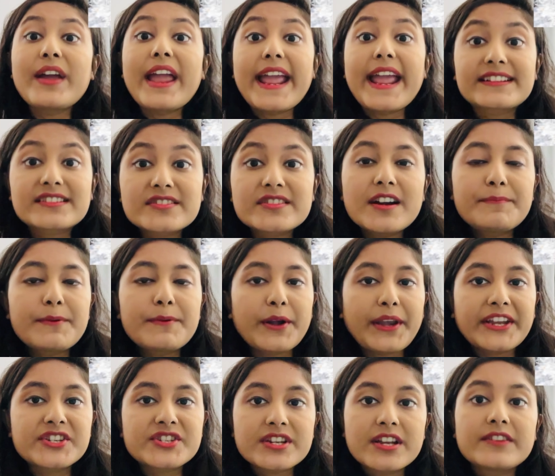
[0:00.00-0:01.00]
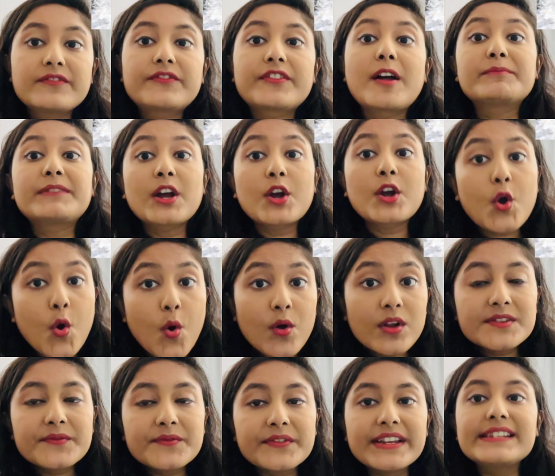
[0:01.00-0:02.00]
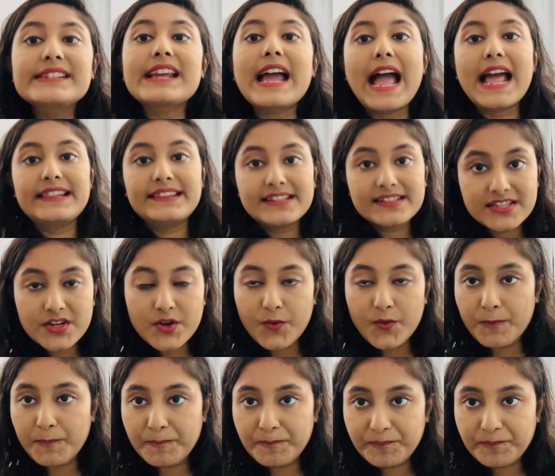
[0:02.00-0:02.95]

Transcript: extra protection from the cold wind and the snow.